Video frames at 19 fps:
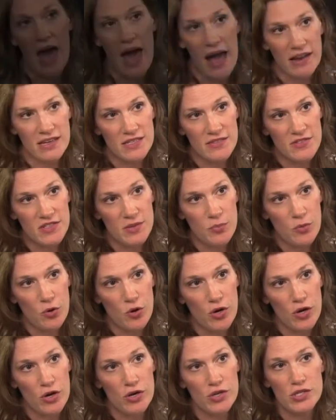Active
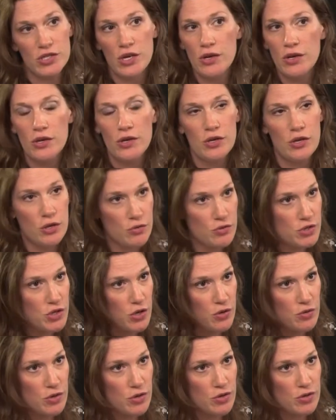supporters, new
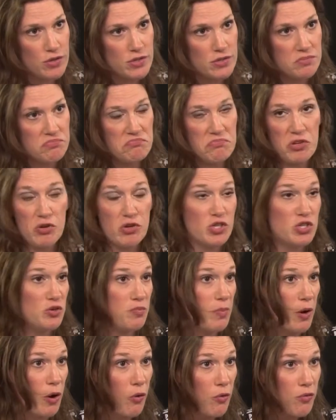donors, you could do
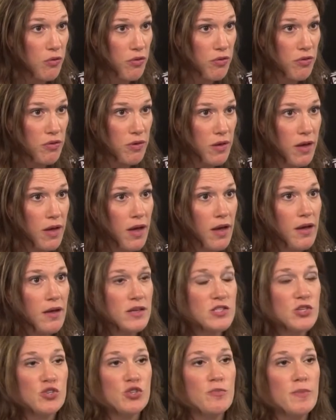both.
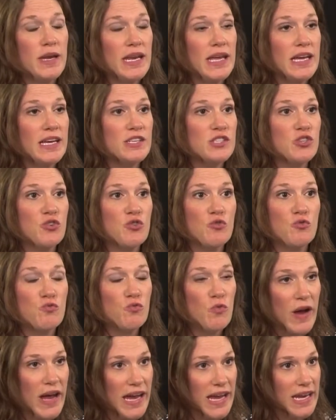Social media is
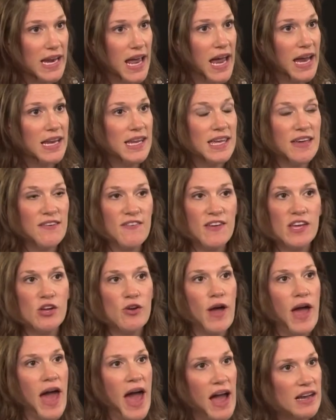great at giving
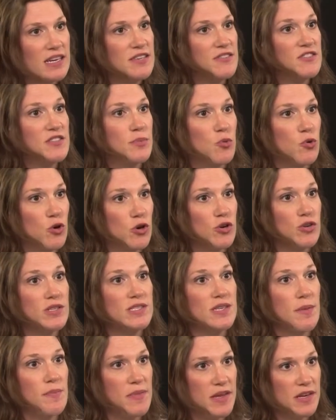your active supporters
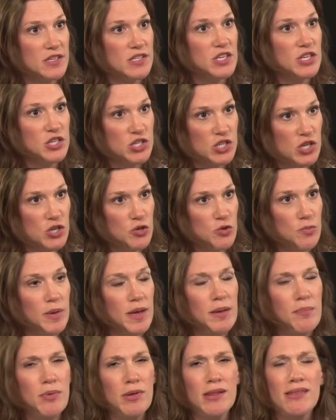something to do.
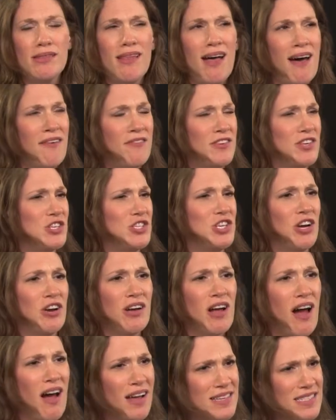People love to share
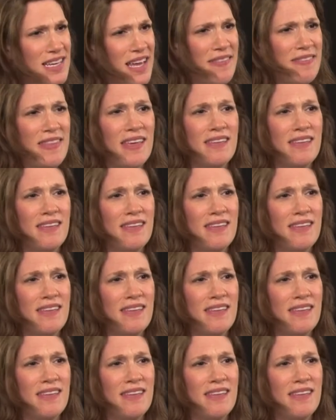content.